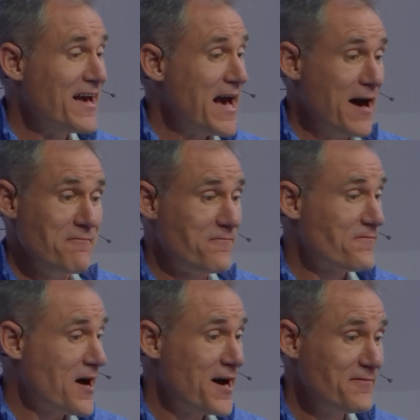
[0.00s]
And
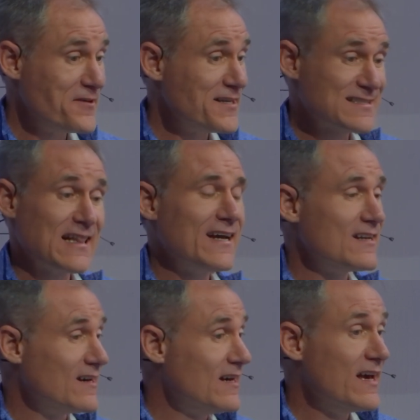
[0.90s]
5 years
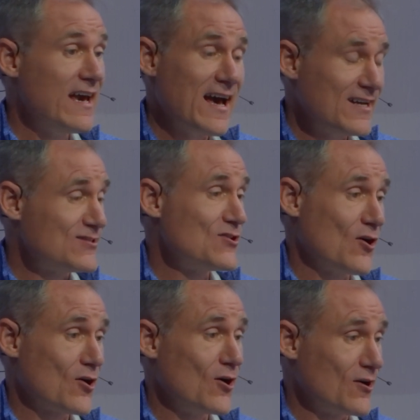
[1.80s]
later, it has
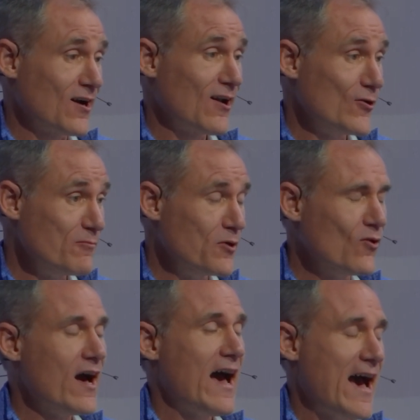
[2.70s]
not gone global.
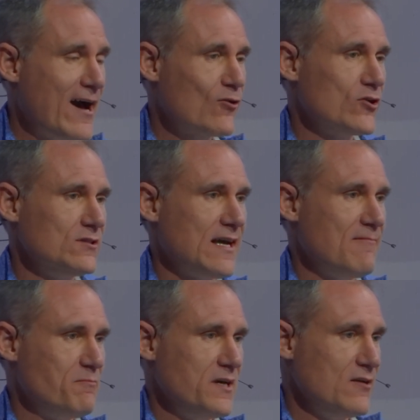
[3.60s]
How could
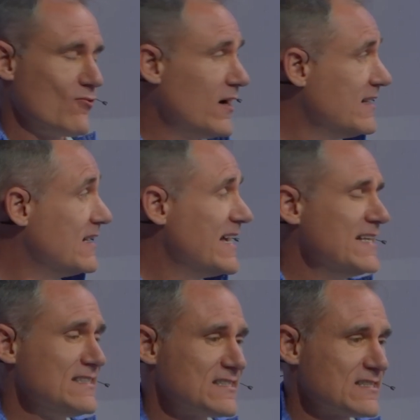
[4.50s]
that be, right?
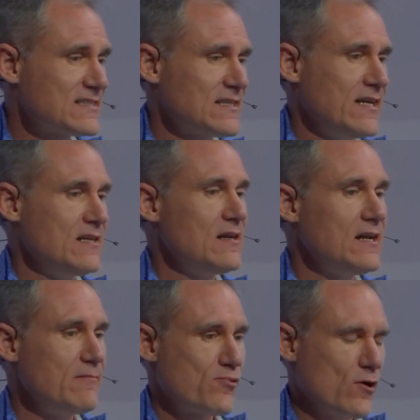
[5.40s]

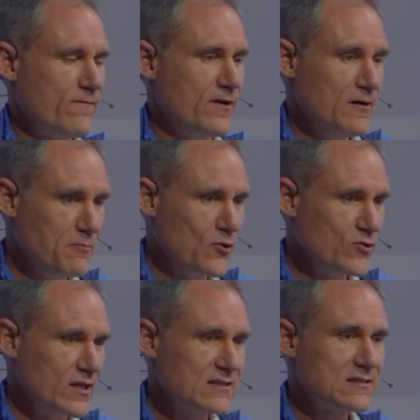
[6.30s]
Insanely profitable,
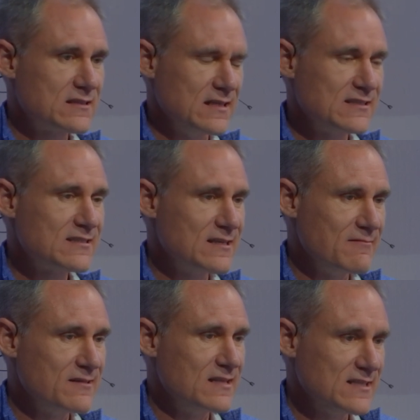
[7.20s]
this
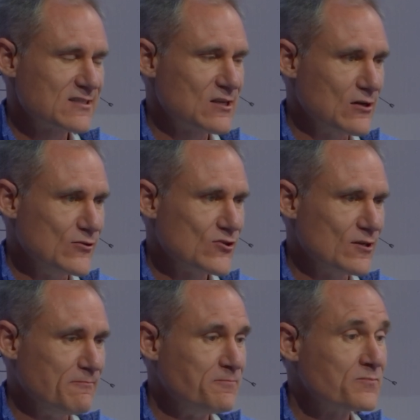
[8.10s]

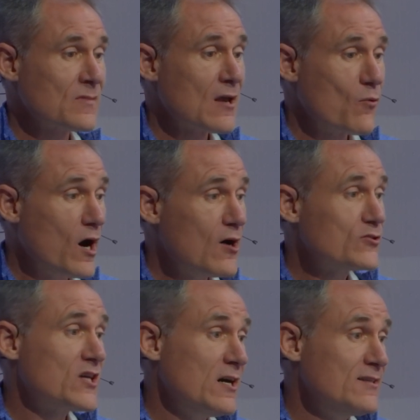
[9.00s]
solution. Well,
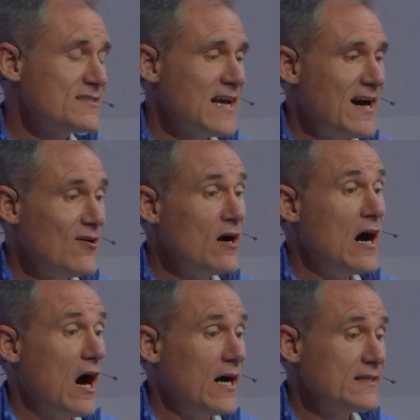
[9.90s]
turns out
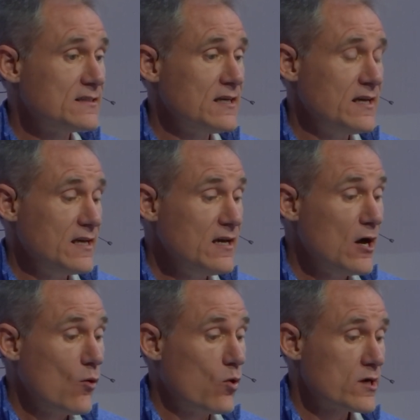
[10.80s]
IT
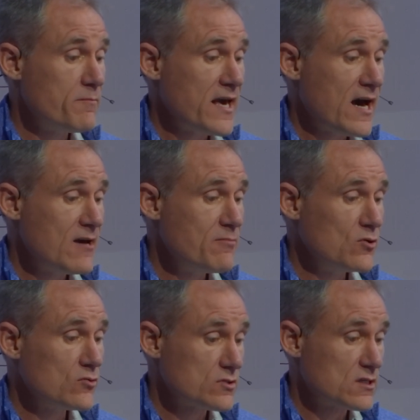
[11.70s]
want to be
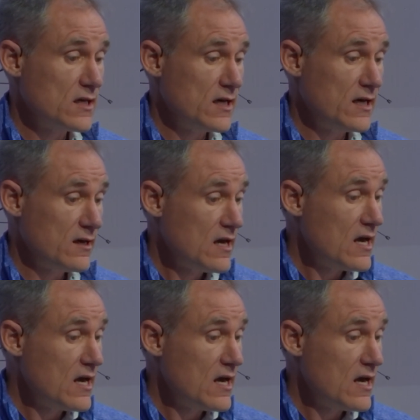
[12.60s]
able to